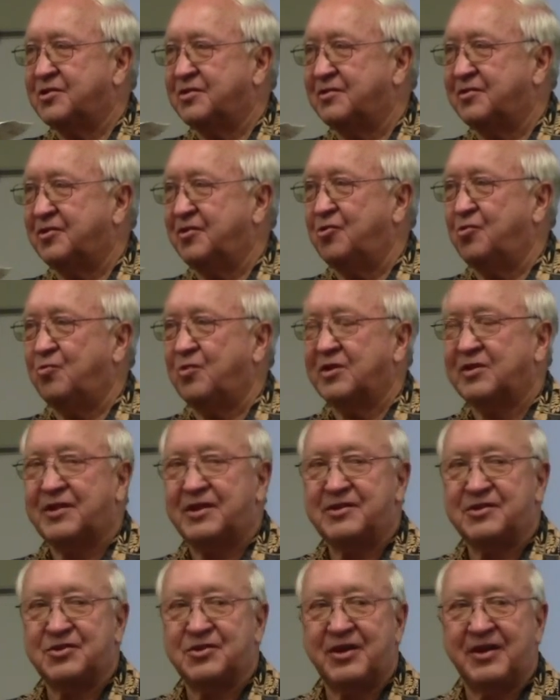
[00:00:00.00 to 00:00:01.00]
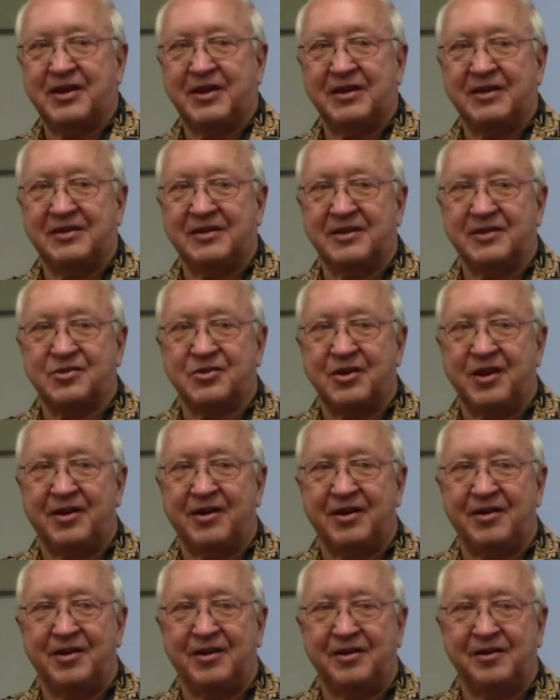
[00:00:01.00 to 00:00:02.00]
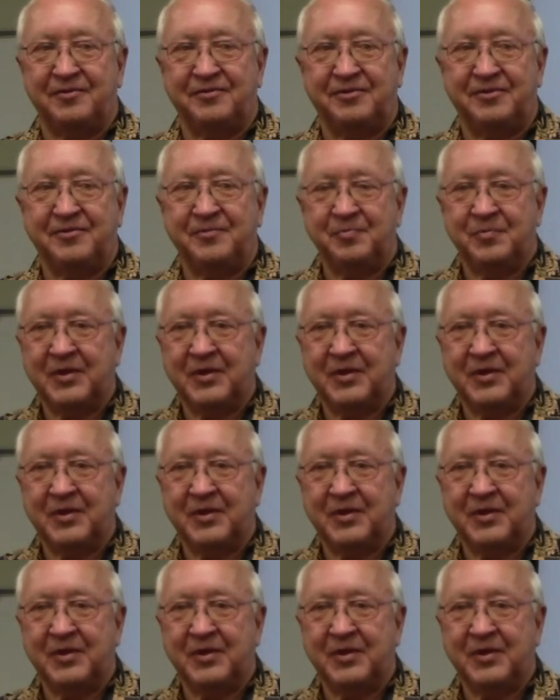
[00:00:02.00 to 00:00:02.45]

just do what they say, it's not enough.